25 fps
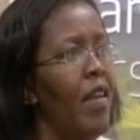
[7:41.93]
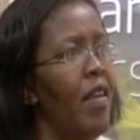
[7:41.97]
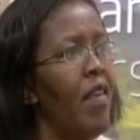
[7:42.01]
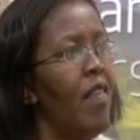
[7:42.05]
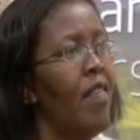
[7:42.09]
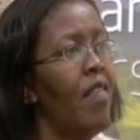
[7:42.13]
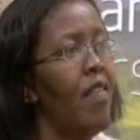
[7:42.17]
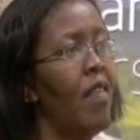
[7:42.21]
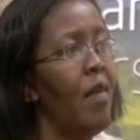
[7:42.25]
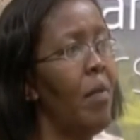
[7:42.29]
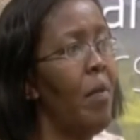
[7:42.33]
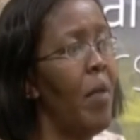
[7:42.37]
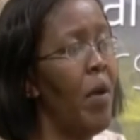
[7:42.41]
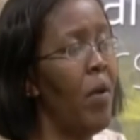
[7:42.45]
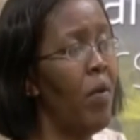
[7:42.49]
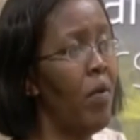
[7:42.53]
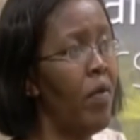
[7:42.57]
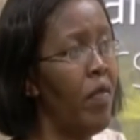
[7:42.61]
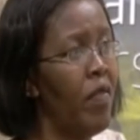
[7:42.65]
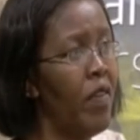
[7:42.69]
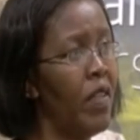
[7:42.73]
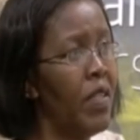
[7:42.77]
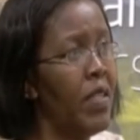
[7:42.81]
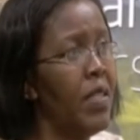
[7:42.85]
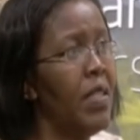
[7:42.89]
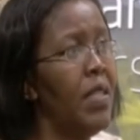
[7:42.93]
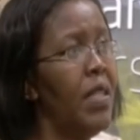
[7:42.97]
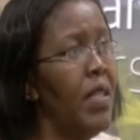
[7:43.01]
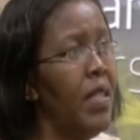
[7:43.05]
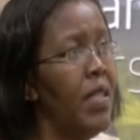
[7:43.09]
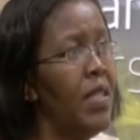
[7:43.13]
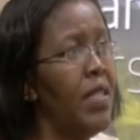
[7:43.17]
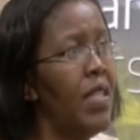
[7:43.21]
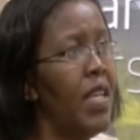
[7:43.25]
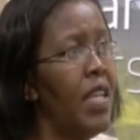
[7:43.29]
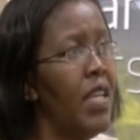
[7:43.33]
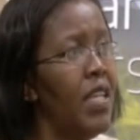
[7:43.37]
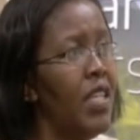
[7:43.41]
It's about
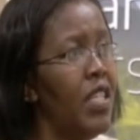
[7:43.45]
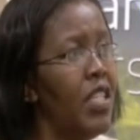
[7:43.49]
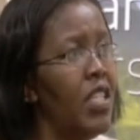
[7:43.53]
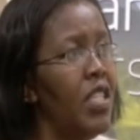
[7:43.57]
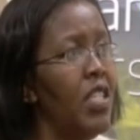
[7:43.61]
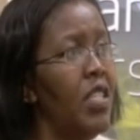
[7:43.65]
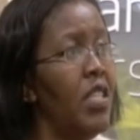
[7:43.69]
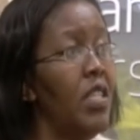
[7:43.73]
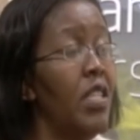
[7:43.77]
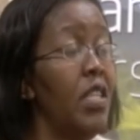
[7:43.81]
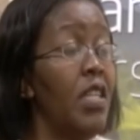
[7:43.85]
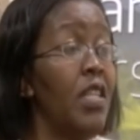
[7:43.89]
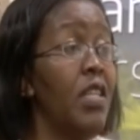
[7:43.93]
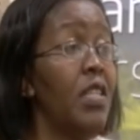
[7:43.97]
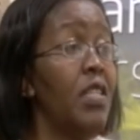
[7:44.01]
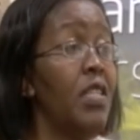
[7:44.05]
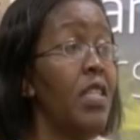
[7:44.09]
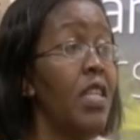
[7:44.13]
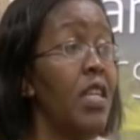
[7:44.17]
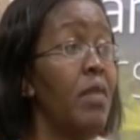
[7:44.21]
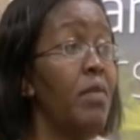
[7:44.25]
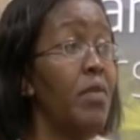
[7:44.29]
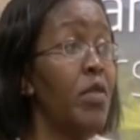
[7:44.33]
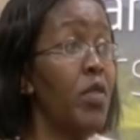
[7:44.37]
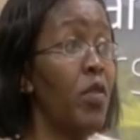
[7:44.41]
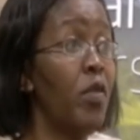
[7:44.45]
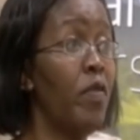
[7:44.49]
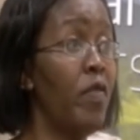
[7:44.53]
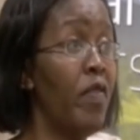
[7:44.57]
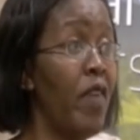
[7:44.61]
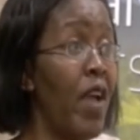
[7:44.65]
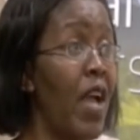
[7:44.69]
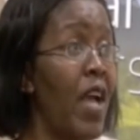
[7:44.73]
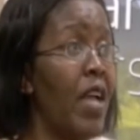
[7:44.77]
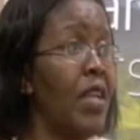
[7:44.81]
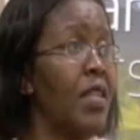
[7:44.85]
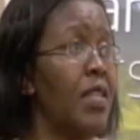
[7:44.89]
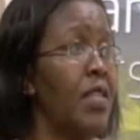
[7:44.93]
facilitation in terms of
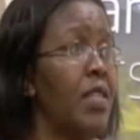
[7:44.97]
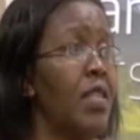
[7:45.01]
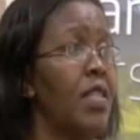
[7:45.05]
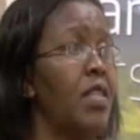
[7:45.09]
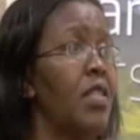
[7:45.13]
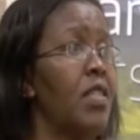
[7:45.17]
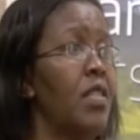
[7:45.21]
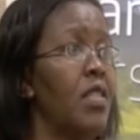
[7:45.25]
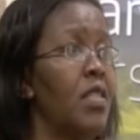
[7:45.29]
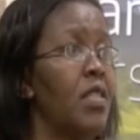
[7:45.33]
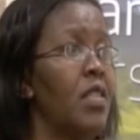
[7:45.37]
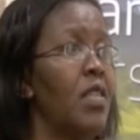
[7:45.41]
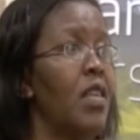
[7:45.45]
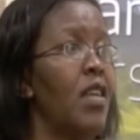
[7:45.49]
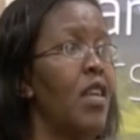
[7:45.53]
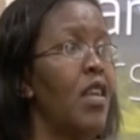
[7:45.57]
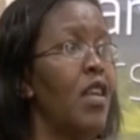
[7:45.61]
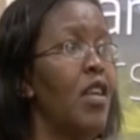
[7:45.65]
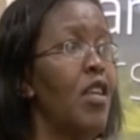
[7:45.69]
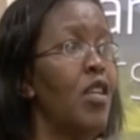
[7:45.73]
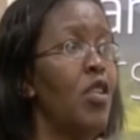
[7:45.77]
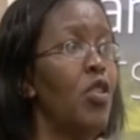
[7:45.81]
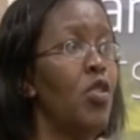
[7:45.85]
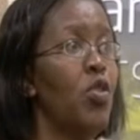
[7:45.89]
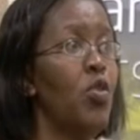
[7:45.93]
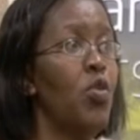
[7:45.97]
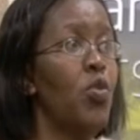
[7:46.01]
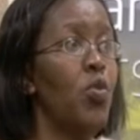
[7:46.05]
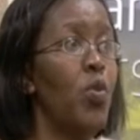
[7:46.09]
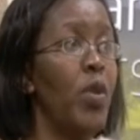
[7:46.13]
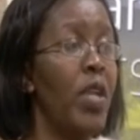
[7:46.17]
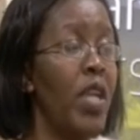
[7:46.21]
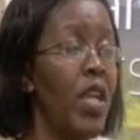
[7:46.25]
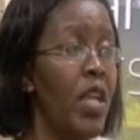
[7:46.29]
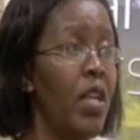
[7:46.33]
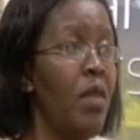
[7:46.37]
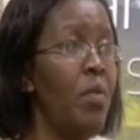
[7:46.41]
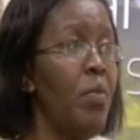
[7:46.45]
access to
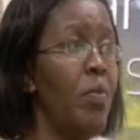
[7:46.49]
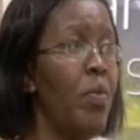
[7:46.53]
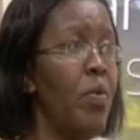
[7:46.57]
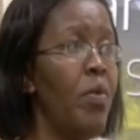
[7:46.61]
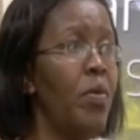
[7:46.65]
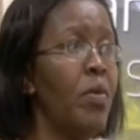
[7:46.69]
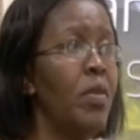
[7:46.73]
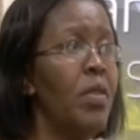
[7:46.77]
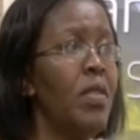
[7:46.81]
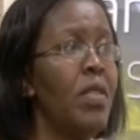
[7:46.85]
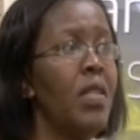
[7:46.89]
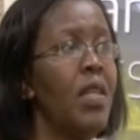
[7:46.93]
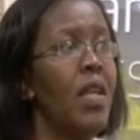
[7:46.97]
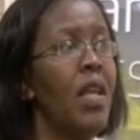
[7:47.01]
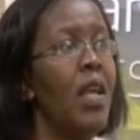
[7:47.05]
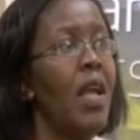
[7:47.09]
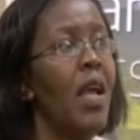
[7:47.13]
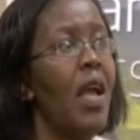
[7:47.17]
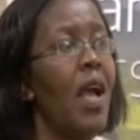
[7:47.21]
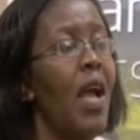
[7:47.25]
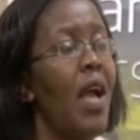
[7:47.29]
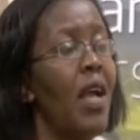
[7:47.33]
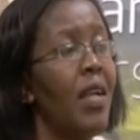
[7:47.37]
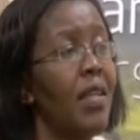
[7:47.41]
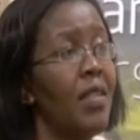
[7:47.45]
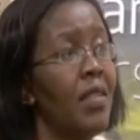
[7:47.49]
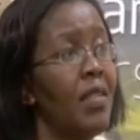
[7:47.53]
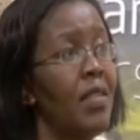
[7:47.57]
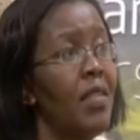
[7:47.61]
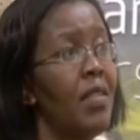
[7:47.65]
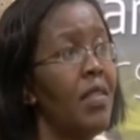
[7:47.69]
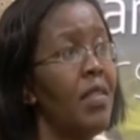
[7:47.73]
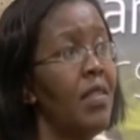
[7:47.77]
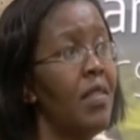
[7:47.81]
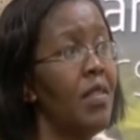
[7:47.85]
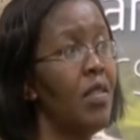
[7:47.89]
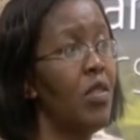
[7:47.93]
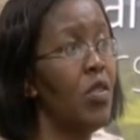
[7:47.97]
inputs,
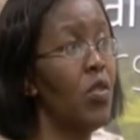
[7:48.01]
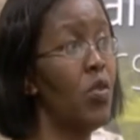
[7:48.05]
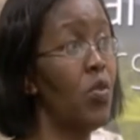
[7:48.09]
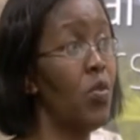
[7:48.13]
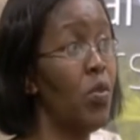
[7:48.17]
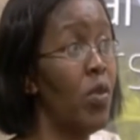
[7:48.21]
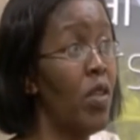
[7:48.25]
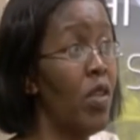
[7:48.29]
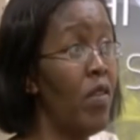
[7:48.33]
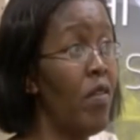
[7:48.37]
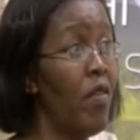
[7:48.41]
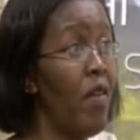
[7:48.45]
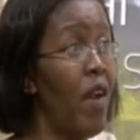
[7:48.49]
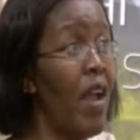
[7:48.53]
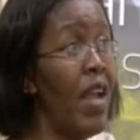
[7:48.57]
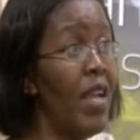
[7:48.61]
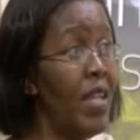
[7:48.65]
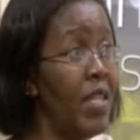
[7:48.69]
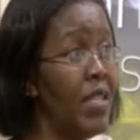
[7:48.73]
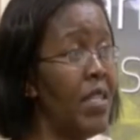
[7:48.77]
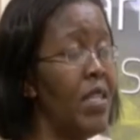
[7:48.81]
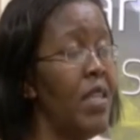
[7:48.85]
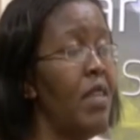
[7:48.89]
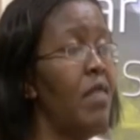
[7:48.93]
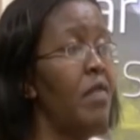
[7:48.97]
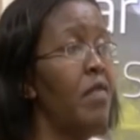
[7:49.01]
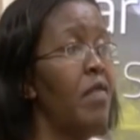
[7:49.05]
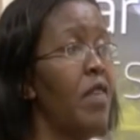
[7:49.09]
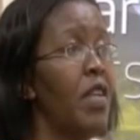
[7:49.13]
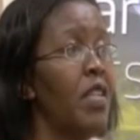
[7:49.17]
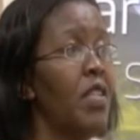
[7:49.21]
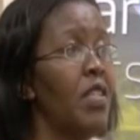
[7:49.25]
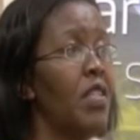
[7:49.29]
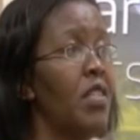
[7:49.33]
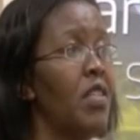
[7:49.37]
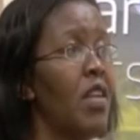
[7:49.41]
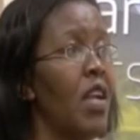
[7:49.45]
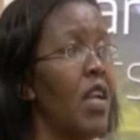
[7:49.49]
access to the right
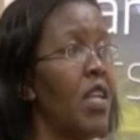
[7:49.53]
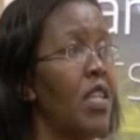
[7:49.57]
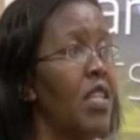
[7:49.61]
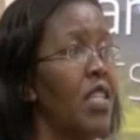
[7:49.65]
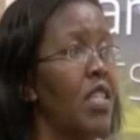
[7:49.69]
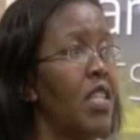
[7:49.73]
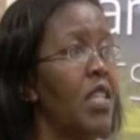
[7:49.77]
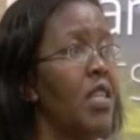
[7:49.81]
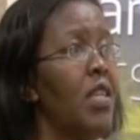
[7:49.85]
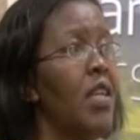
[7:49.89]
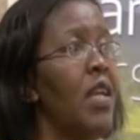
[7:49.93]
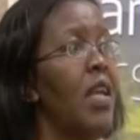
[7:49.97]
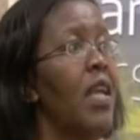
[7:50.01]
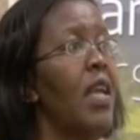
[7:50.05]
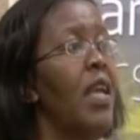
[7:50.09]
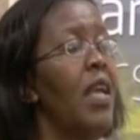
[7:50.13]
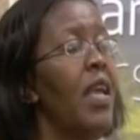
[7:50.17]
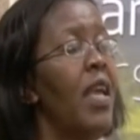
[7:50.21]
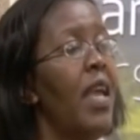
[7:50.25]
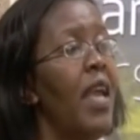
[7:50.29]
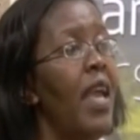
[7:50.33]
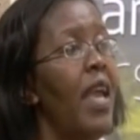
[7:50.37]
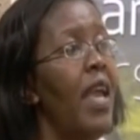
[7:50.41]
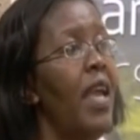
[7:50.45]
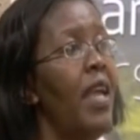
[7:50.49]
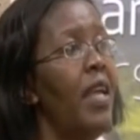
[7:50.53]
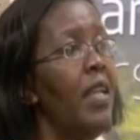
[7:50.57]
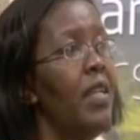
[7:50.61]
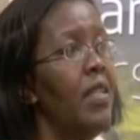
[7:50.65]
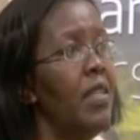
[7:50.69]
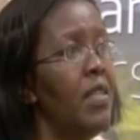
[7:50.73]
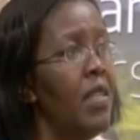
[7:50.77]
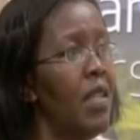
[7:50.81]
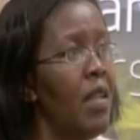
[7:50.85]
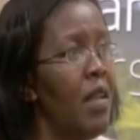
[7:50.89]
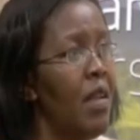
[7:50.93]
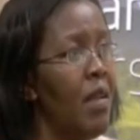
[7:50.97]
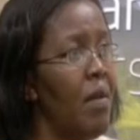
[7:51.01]
infrastructure,
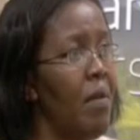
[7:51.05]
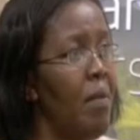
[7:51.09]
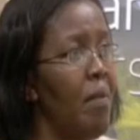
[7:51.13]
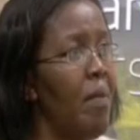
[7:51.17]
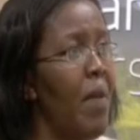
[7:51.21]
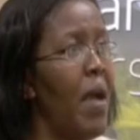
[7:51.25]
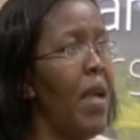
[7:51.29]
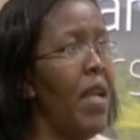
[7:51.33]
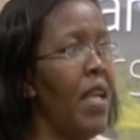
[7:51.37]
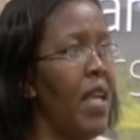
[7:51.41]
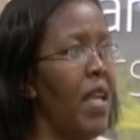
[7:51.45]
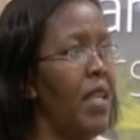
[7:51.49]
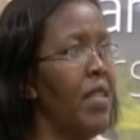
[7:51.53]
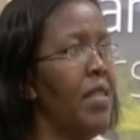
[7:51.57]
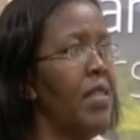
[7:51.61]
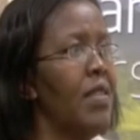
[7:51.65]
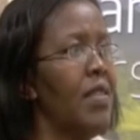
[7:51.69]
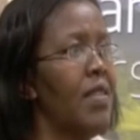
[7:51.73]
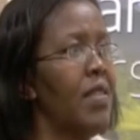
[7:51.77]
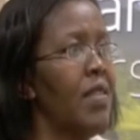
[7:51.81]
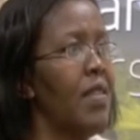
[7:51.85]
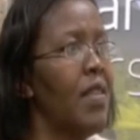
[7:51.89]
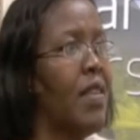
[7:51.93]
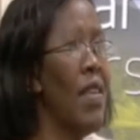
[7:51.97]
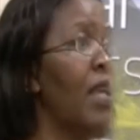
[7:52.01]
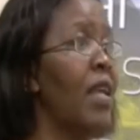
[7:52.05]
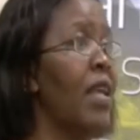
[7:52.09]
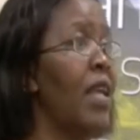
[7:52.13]
and markets.